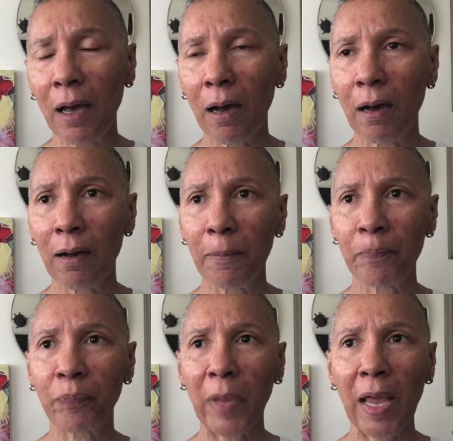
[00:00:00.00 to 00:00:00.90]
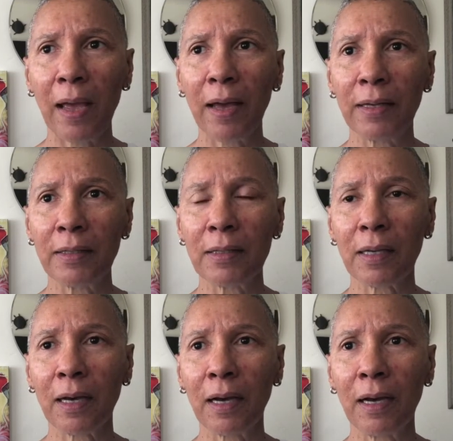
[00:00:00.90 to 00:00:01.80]

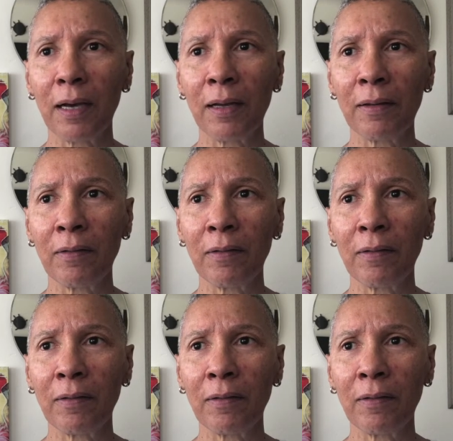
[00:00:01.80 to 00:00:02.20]
The